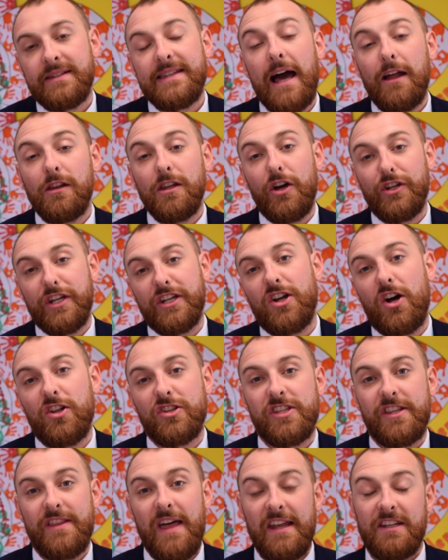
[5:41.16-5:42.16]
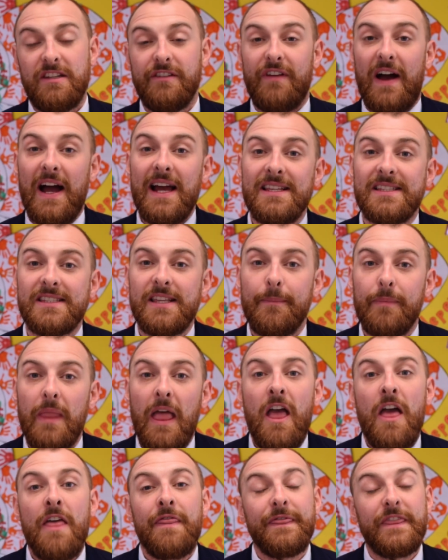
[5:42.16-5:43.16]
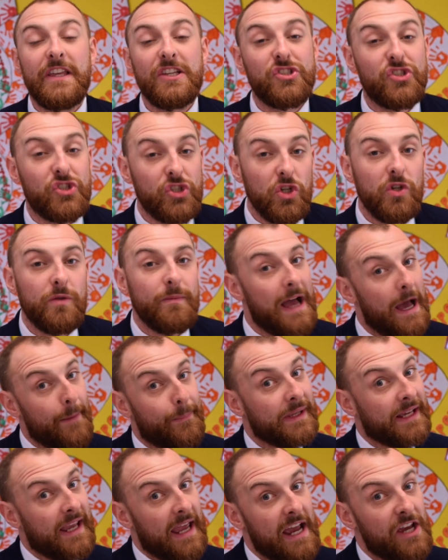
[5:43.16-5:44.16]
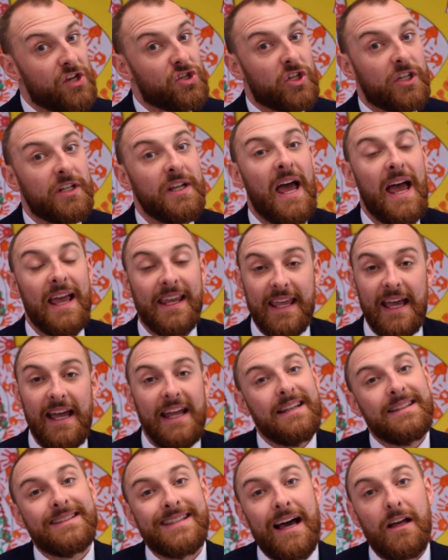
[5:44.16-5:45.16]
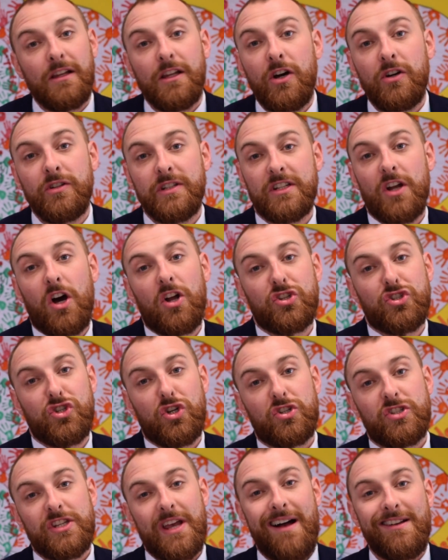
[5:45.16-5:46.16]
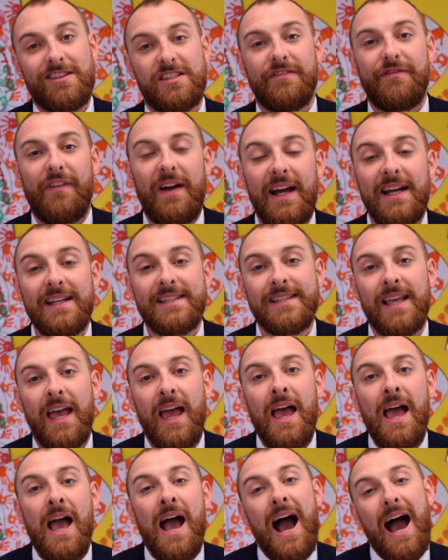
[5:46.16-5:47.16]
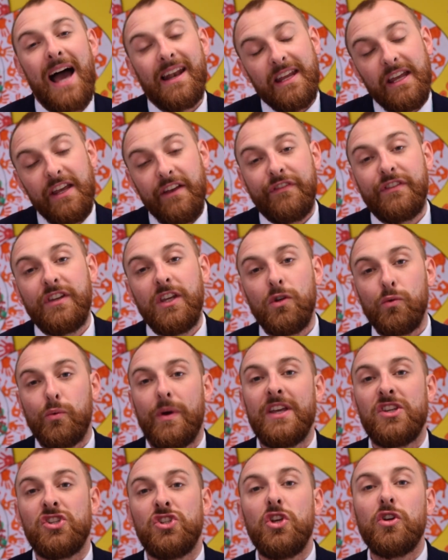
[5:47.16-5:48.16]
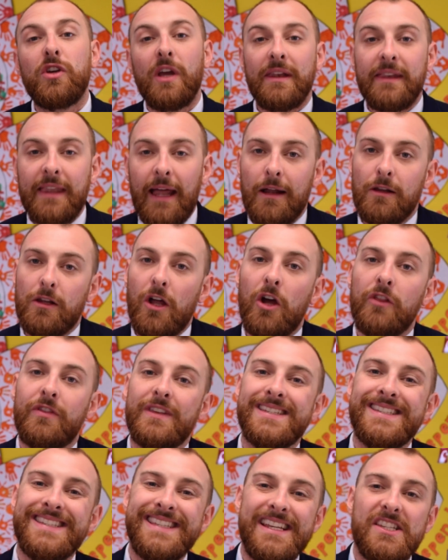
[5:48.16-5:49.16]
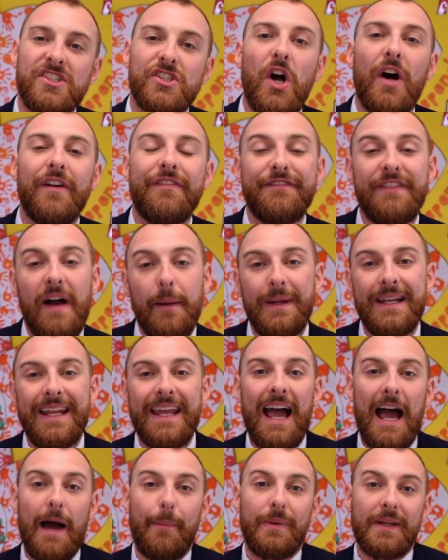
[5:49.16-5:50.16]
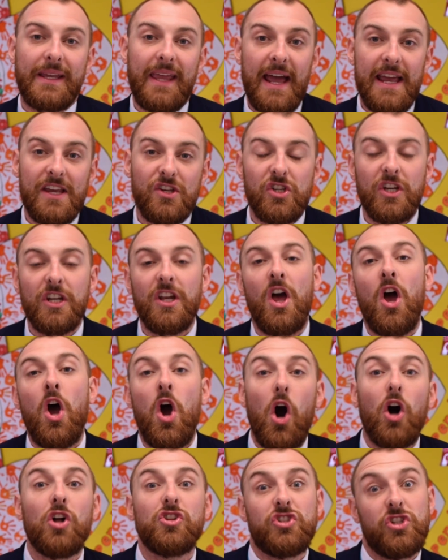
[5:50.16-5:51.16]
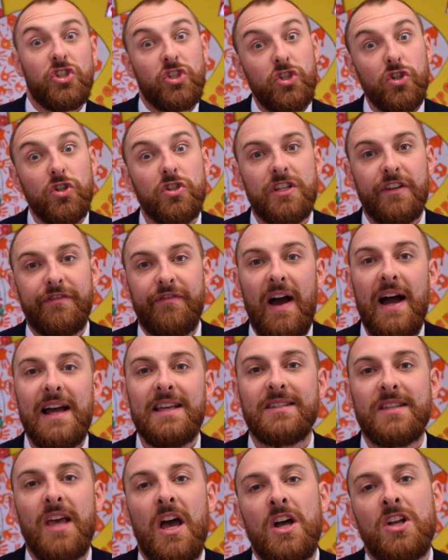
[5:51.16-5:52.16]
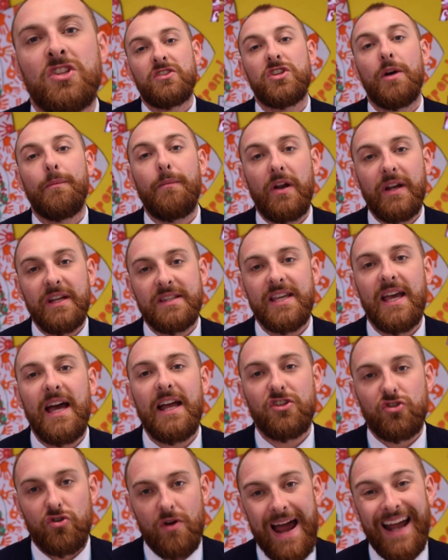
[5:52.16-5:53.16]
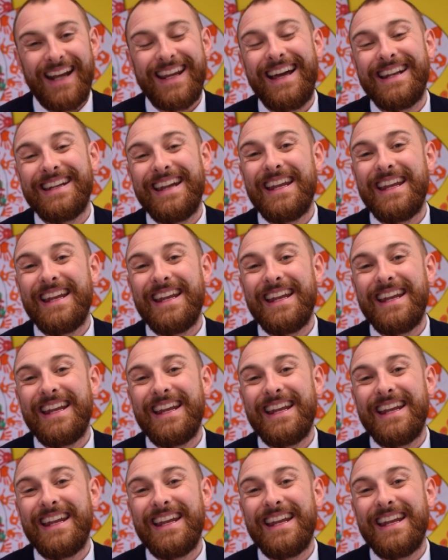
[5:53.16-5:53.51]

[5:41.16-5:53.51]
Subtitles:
downloaded onto their device. The Zoom application, again downloaded onto your child's device. And if you wish, you can download the Seesaw Family application onto your device to monitor and track and